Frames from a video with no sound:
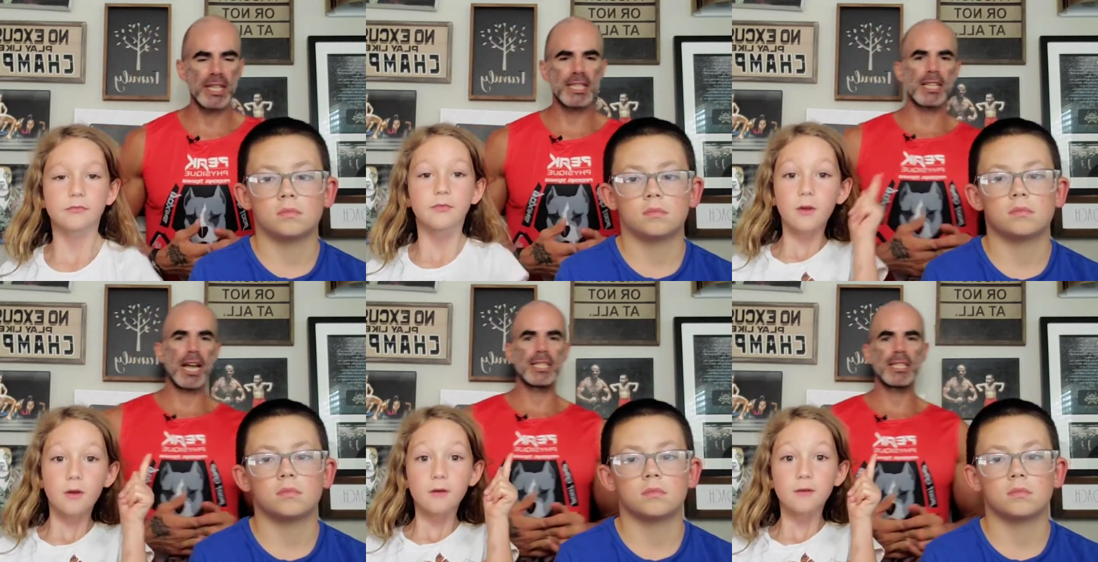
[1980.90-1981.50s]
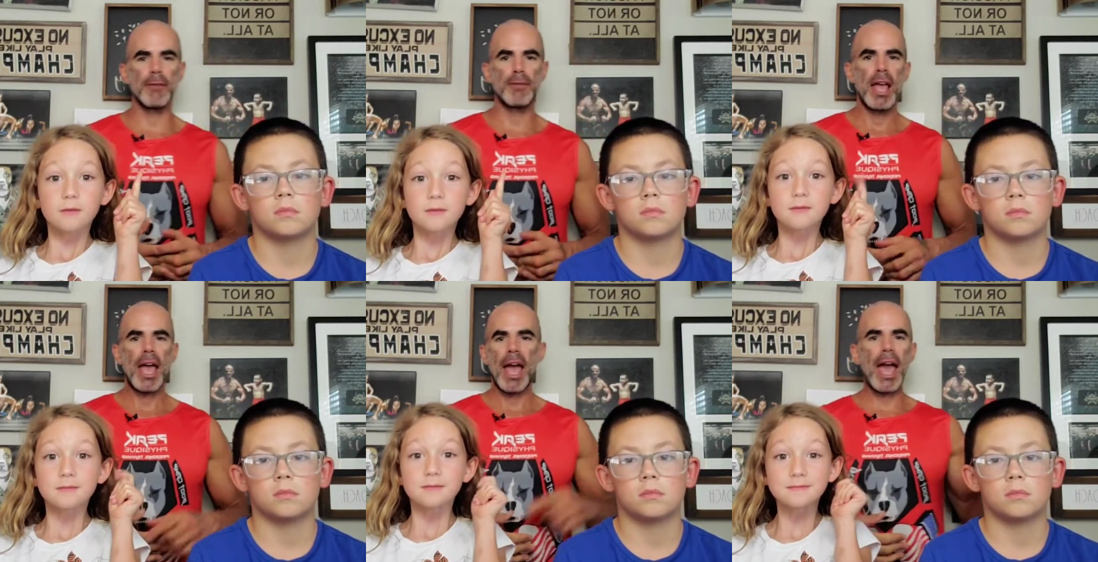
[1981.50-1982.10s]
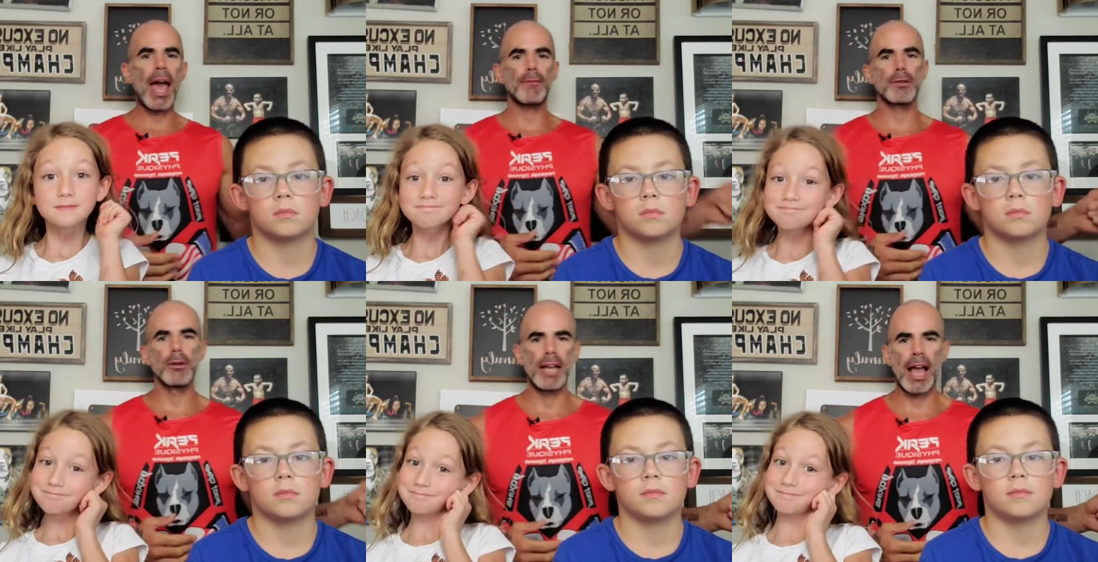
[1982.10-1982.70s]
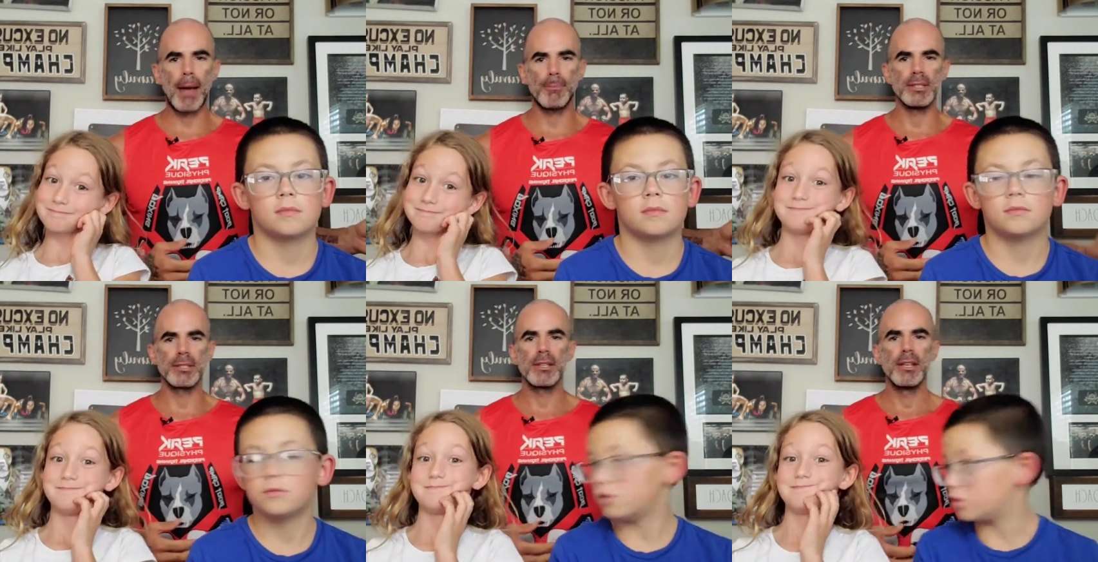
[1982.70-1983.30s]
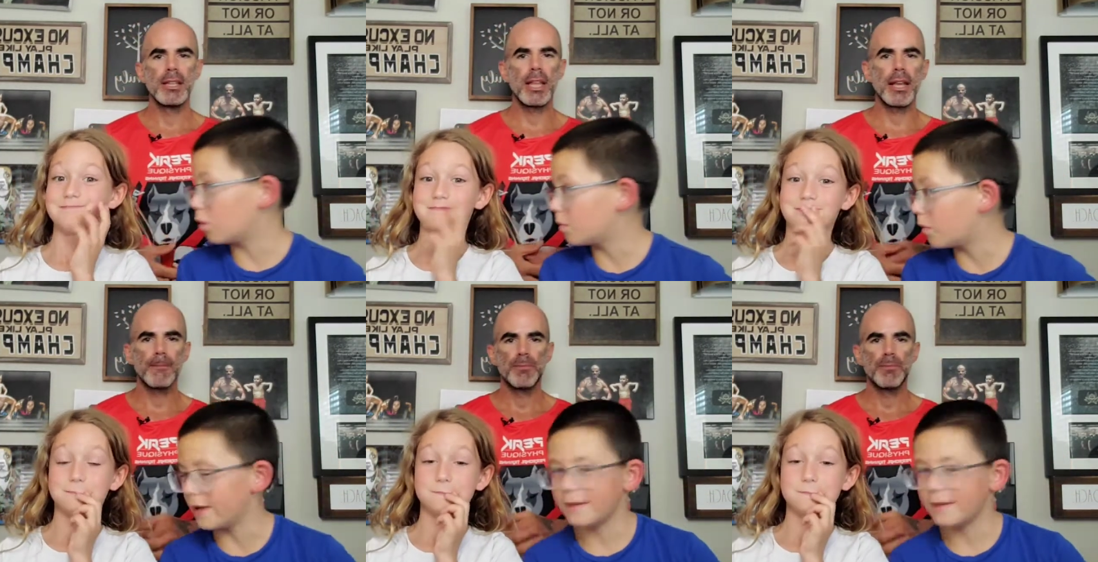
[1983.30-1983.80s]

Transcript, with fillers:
Speaker 1: this kind of stuff after it happens. Like